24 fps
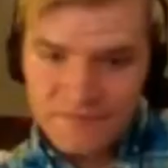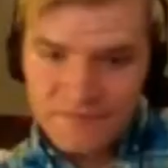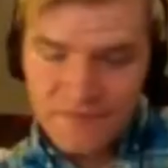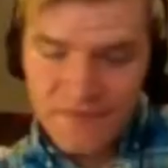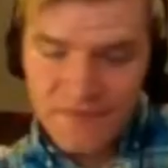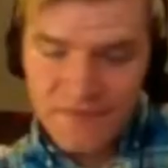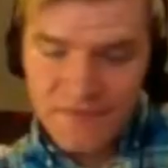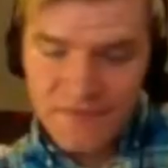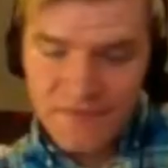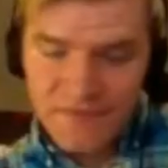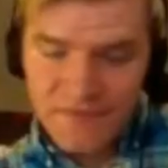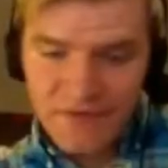Now
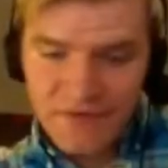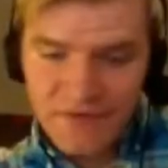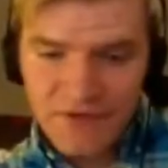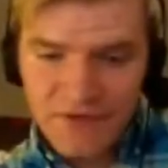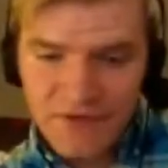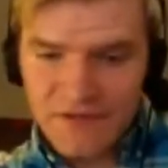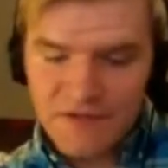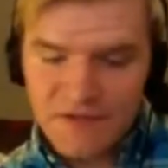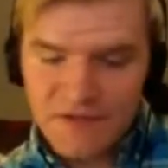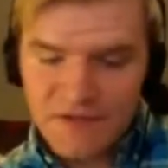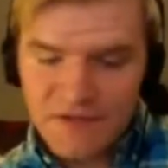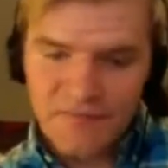we just
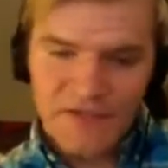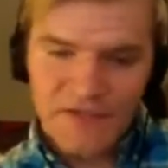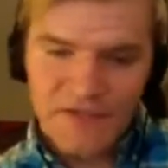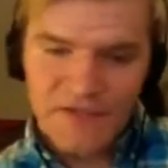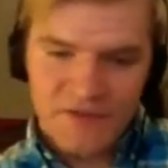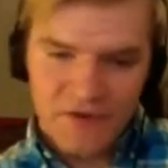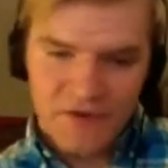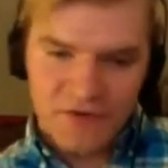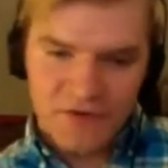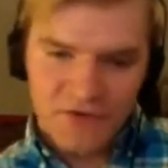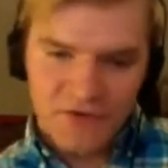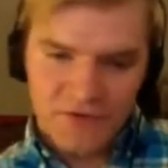need
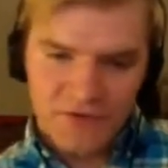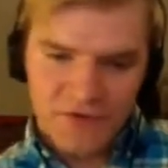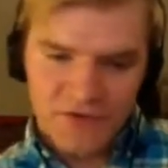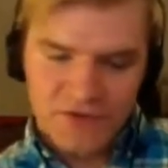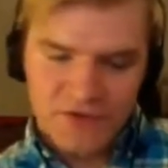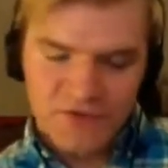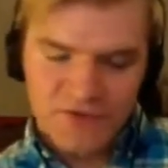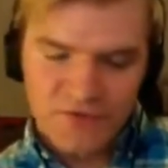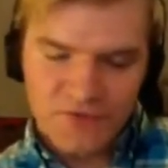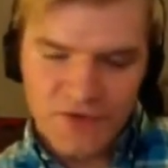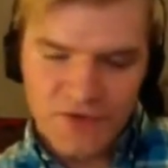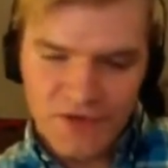someplace other
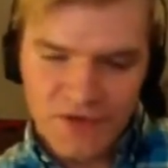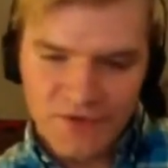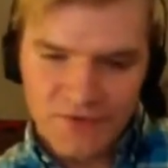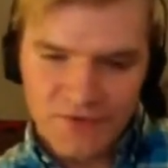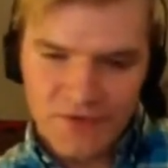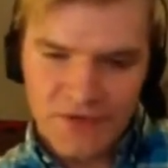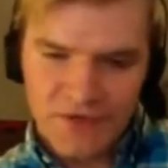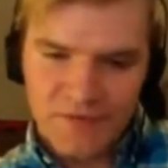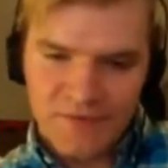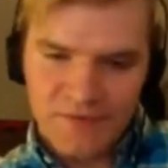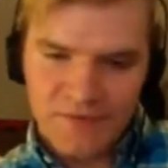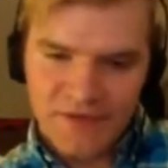than Duane
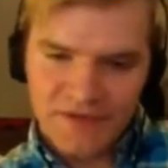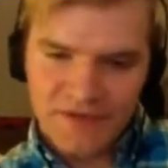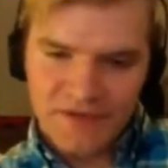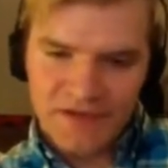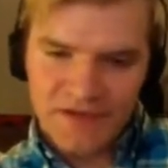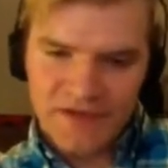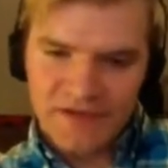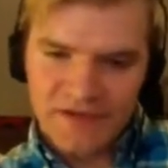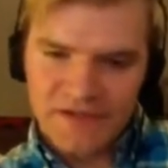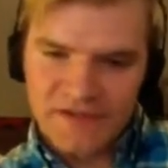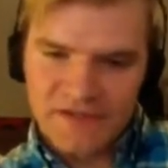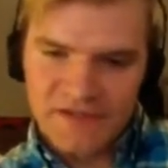Reade and
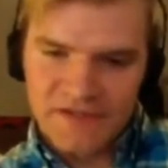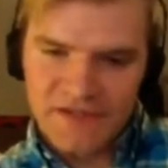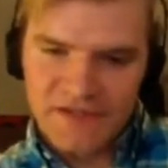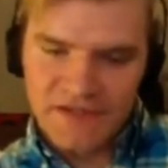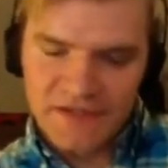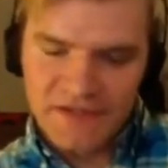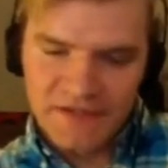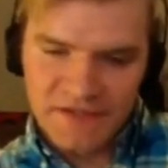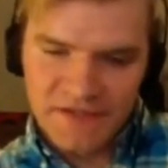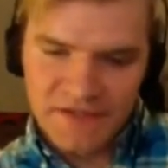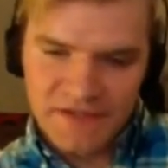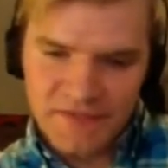McDonald's
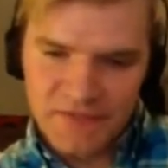that